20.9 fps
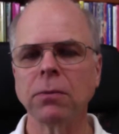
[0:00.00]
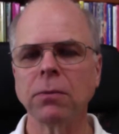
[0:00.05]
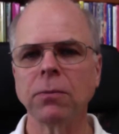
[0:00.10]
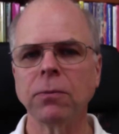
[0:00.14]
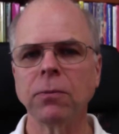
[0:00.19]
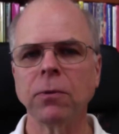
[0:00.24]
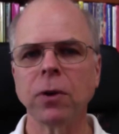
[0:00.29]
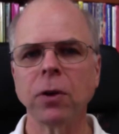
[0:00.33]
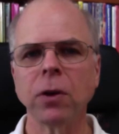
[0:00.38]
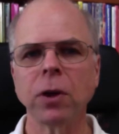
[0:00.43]

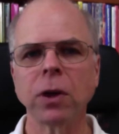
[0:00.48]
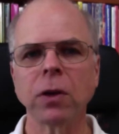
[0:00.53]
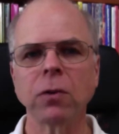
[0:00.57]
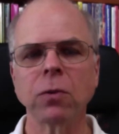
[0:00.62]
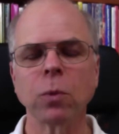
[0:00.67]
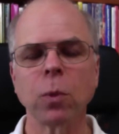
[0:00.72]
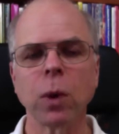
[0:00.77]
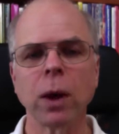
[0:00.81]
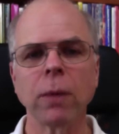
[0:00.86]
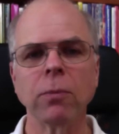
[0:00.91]
various
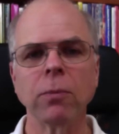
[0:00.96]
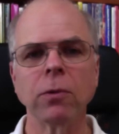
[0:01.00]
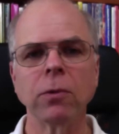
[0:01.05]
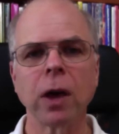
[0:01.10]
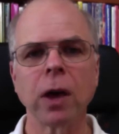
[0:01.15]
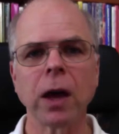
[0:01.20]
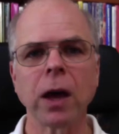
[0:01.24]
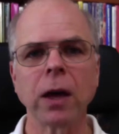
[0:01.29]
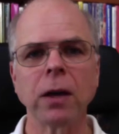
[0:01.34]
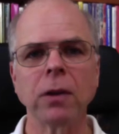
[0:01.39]

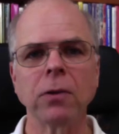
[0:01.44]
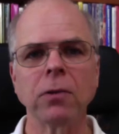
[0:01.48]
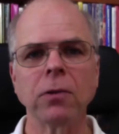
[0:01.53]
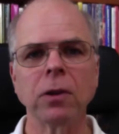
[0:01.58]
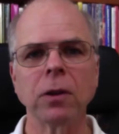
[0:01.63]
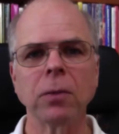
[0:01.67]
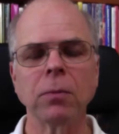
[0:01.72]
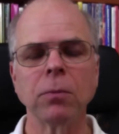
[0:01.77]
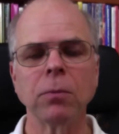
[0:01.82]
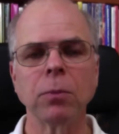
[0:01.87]
websites
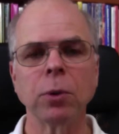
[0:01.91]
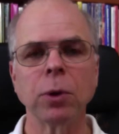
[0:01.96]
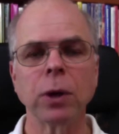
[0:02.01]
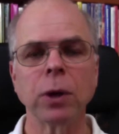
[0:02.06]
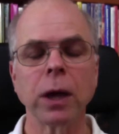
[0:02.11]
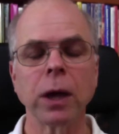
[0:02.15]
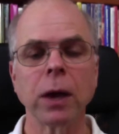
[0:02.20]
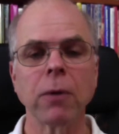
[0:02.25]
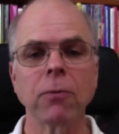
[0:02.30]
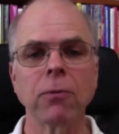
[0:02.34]
and
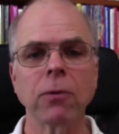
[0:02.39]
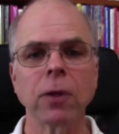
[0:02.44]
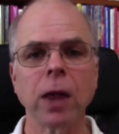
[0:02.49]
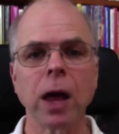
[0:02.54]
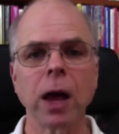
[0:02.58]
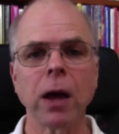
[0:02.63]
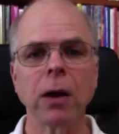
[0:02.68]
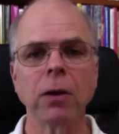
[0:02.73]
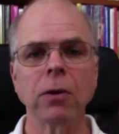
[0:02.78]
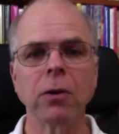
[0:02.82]
putting up
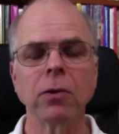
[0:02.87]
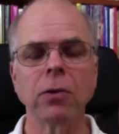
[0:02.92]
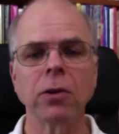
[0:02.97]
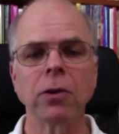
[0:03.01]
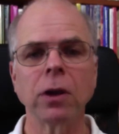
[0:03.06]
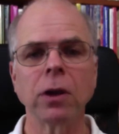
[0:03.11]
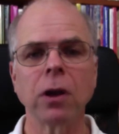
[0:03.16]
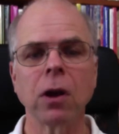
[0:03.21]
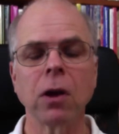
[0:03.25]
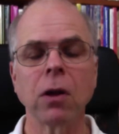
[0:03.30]
flyers
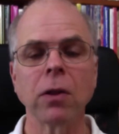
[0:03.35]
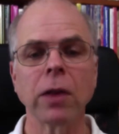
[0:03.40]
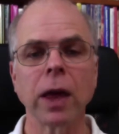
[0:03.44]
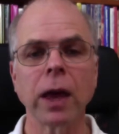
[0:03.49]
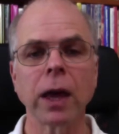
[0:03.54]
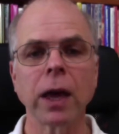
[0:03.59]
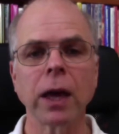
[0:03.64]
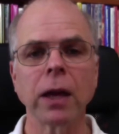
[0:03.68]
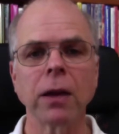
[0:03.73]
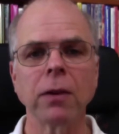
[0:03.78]
and all
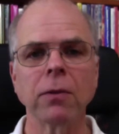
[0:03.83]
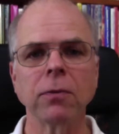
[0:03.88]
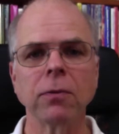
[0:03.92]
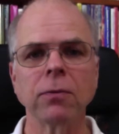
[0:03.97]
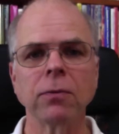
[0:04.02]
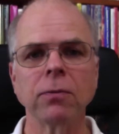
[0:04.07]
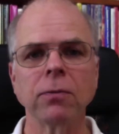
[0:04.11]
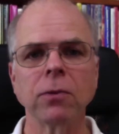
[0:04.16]
that kind of